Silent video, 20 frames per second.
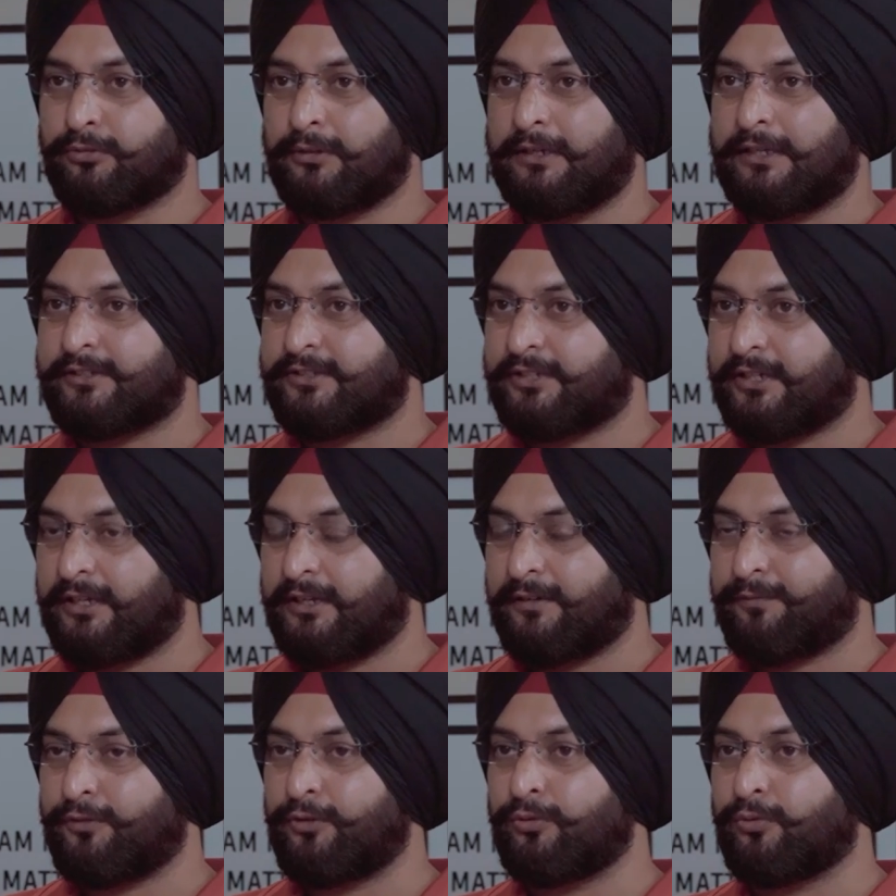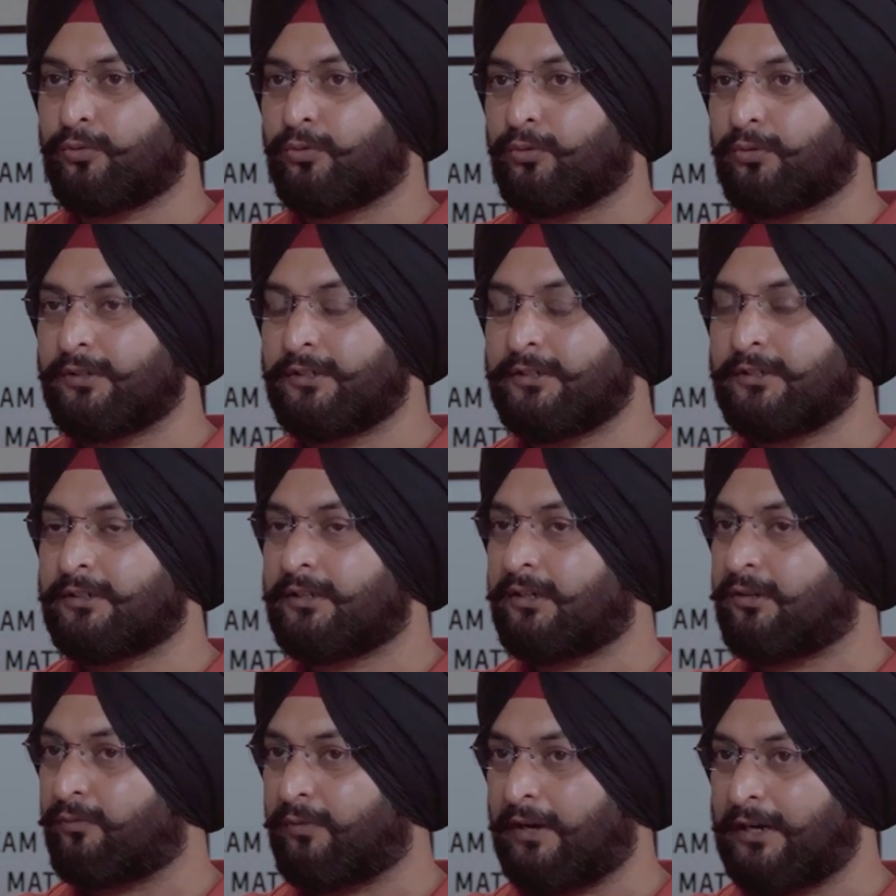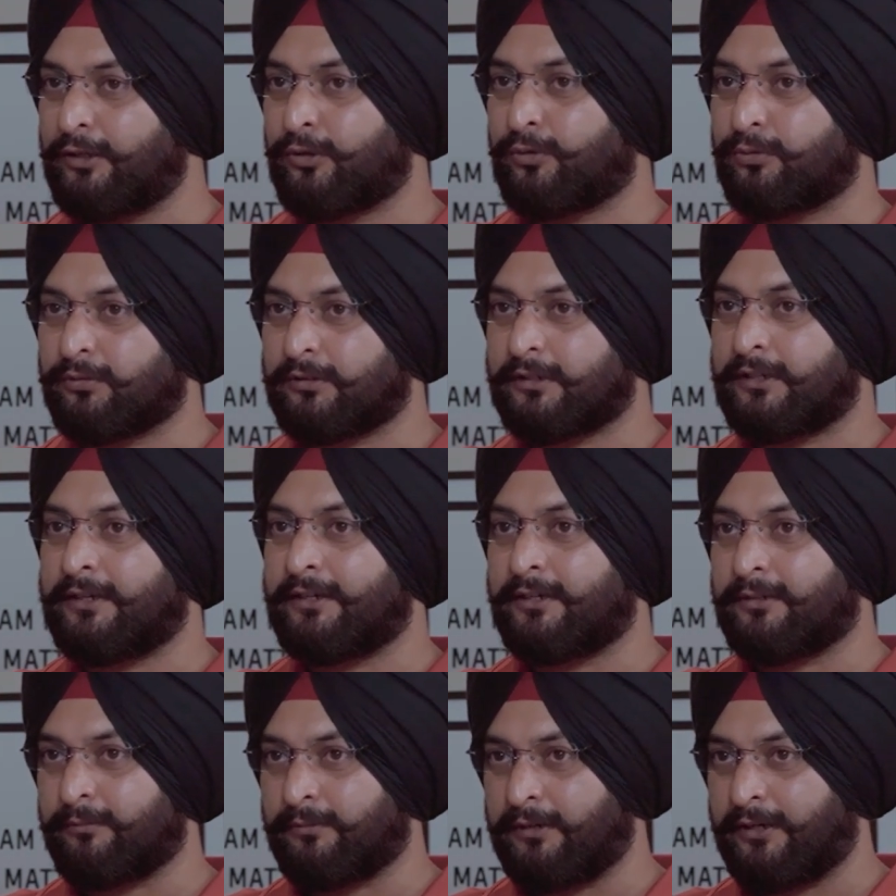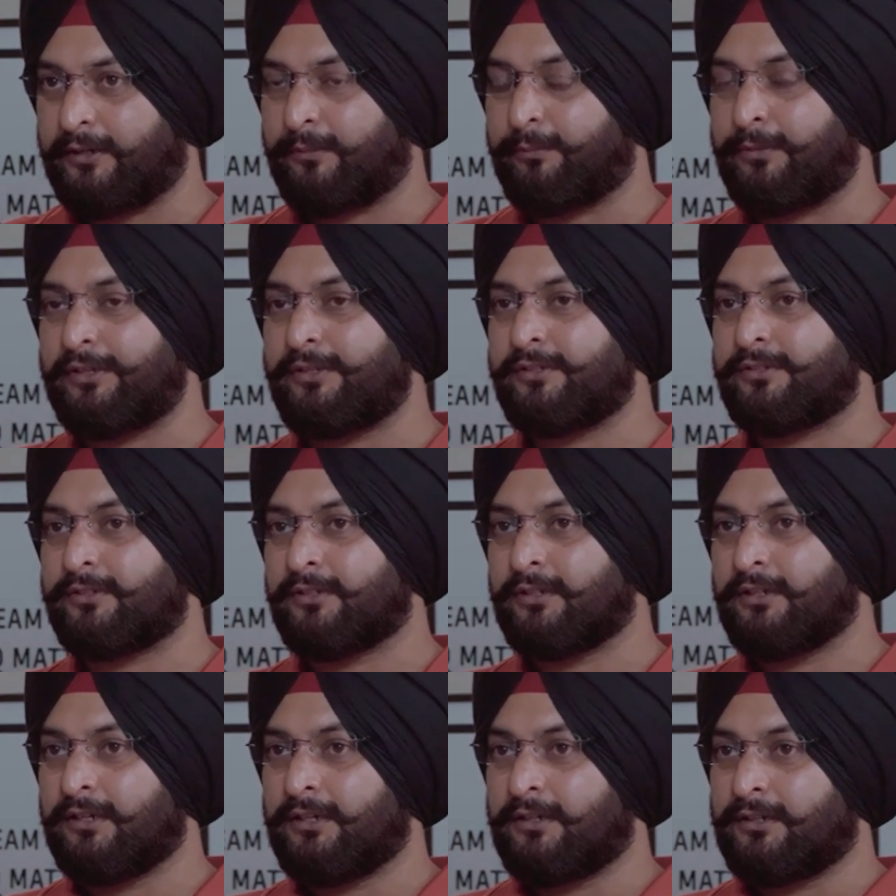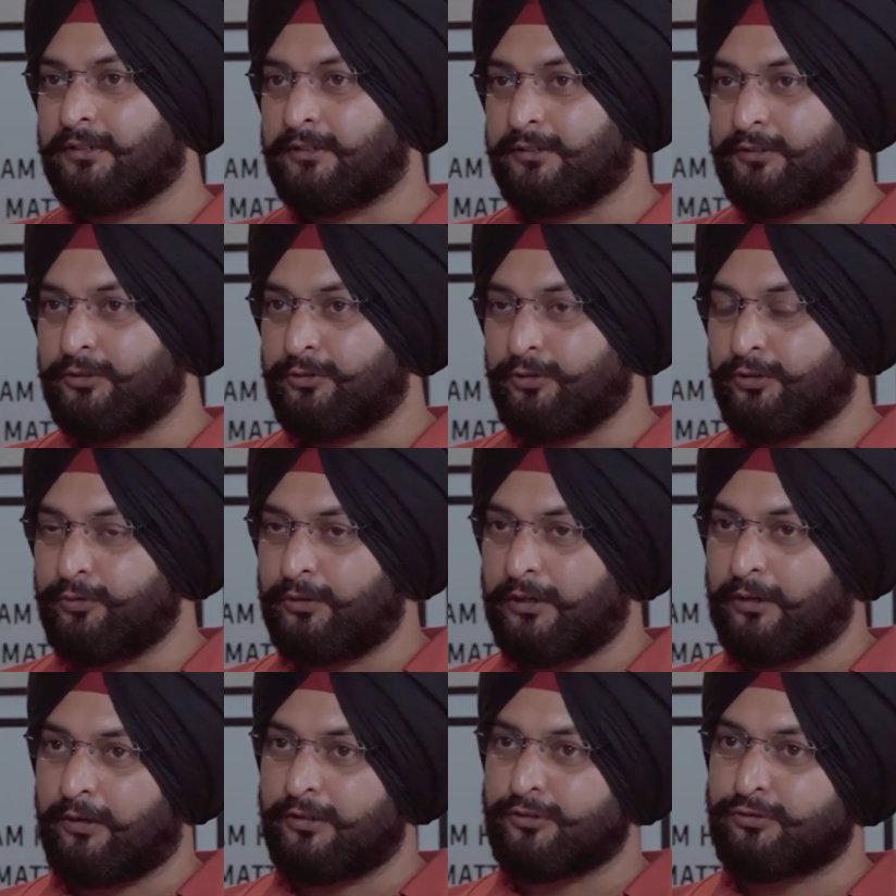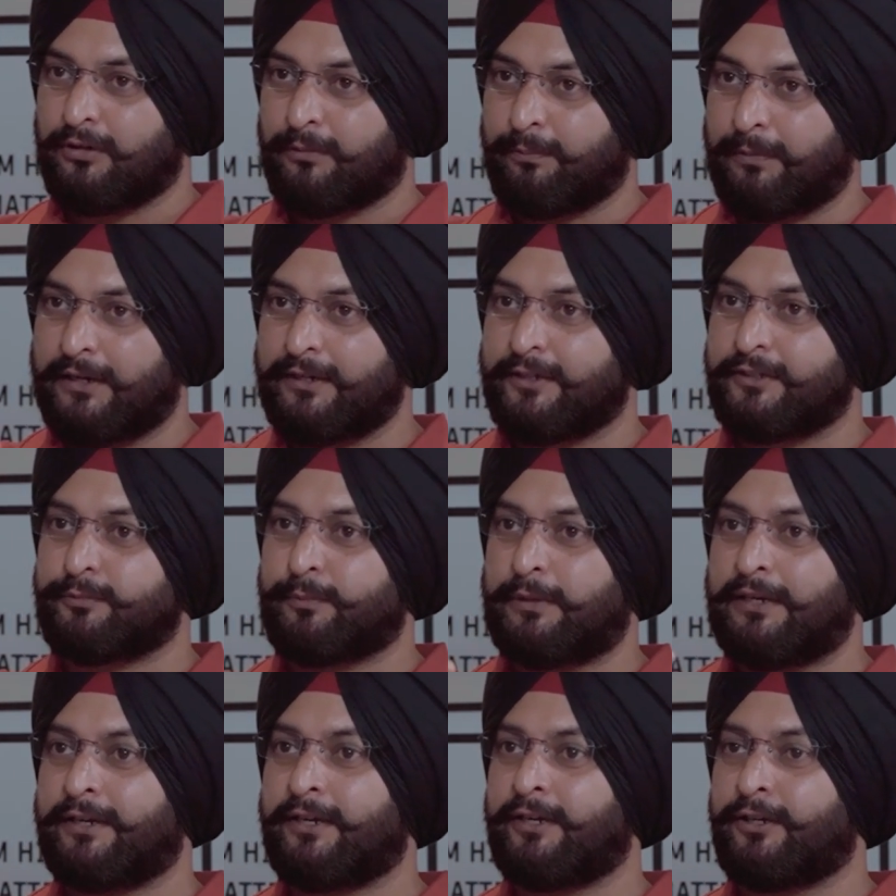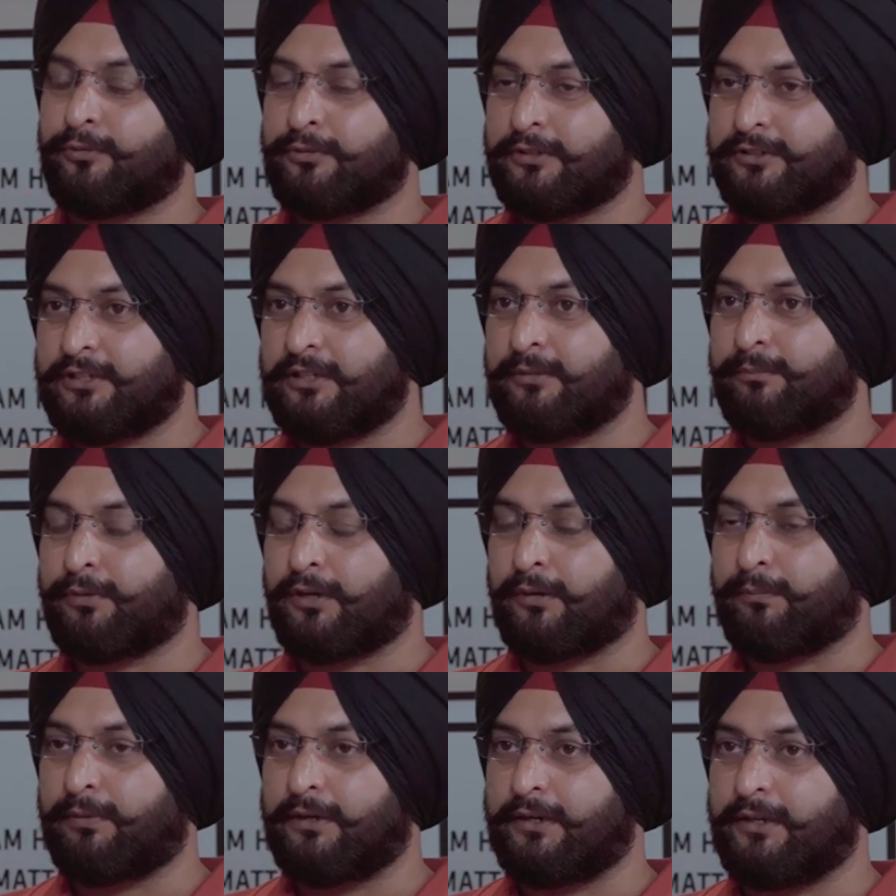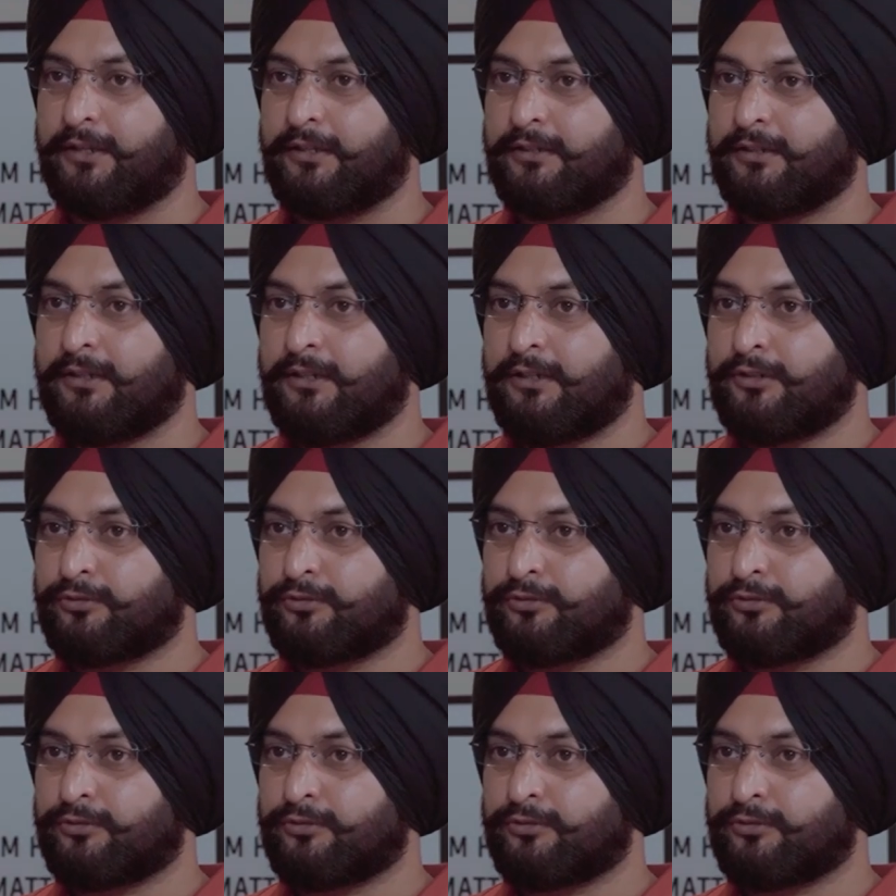So let's say if you own one token, it means you are also a participant into the same property.